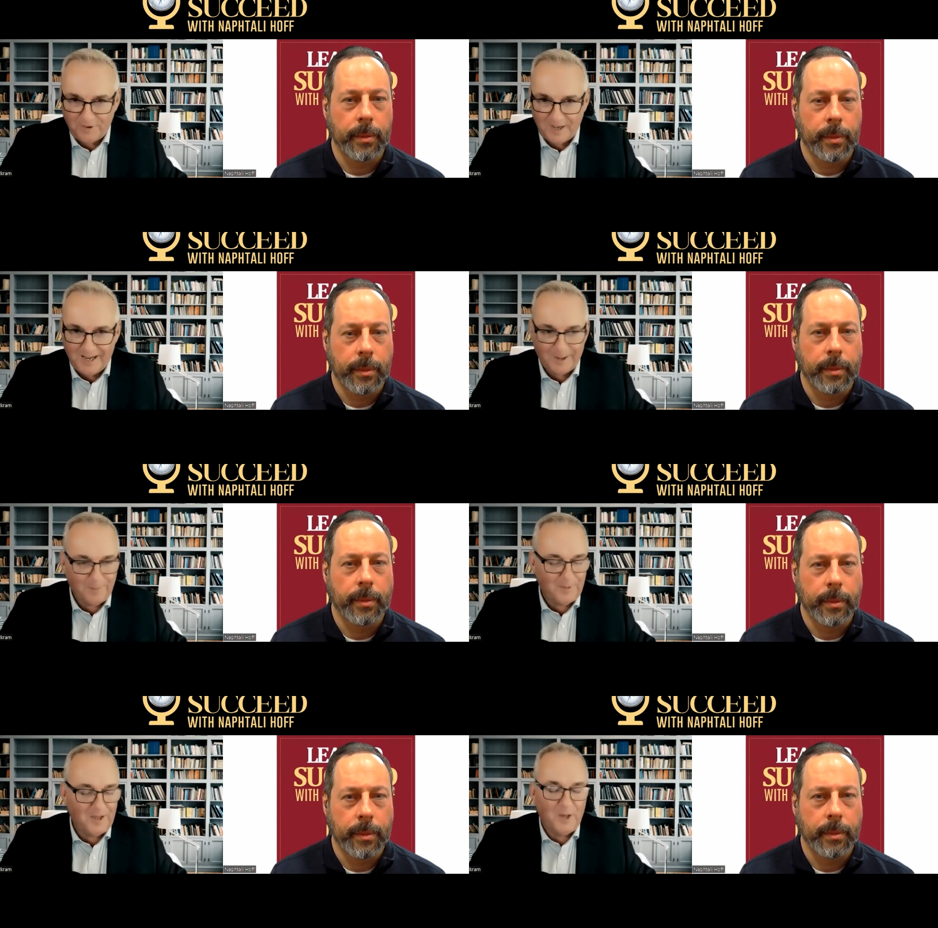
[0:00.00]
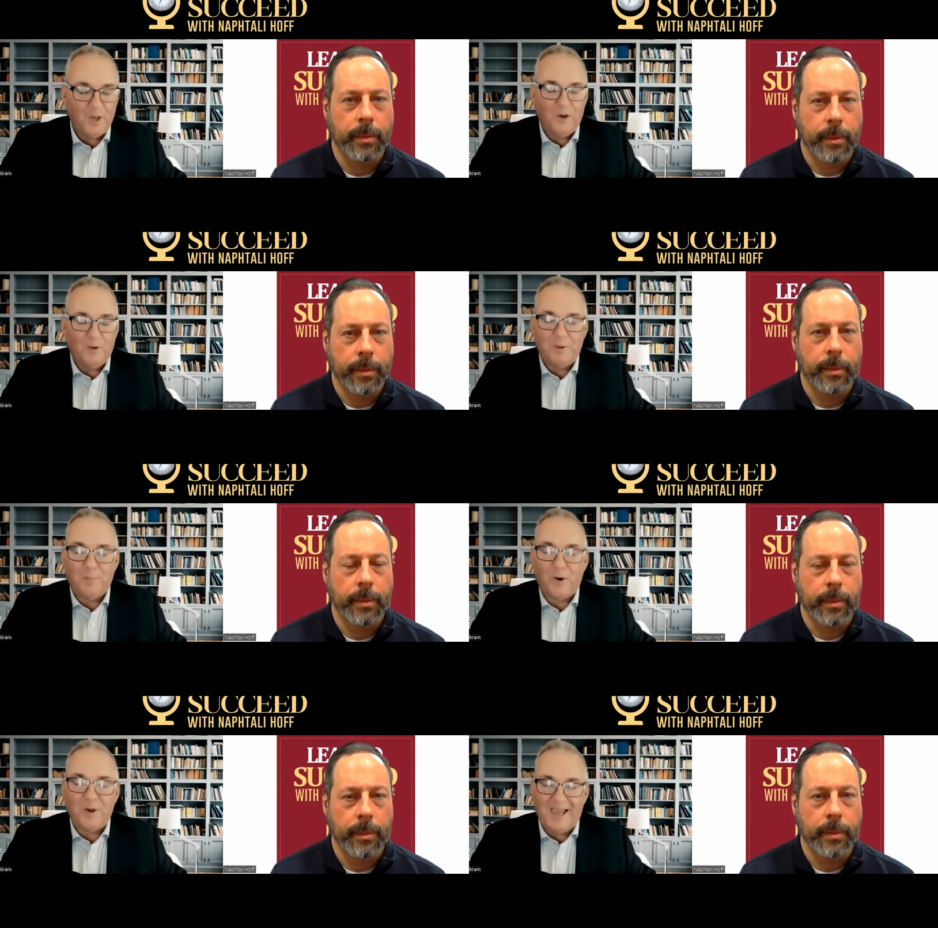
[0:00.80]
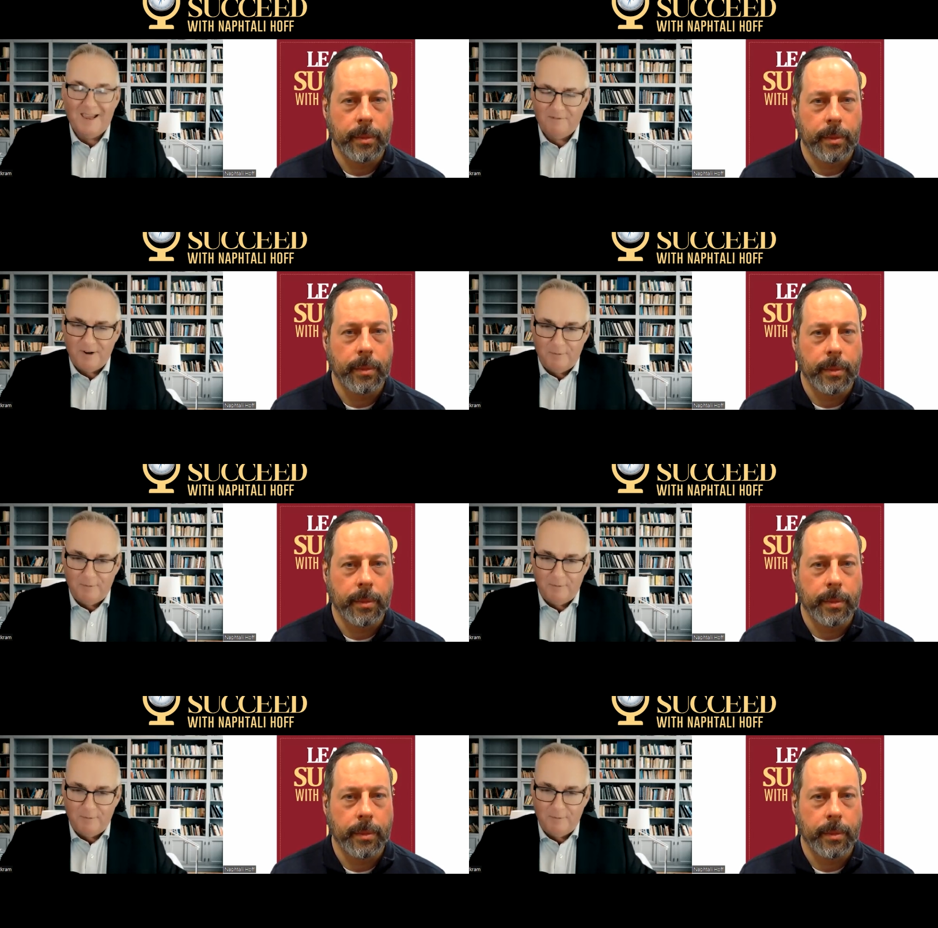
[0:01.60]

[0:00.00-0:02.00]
Speaker 1: Um, we broke every